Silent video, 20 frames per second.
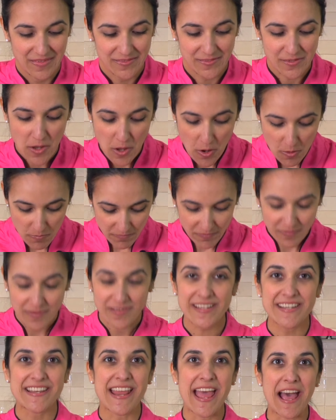So
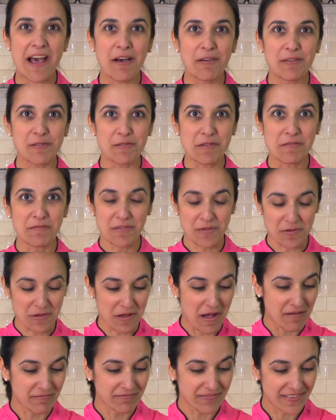hopefully now you can feel
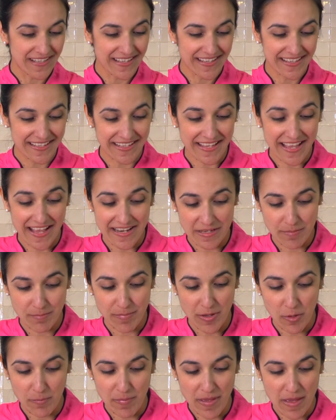confident cutting bell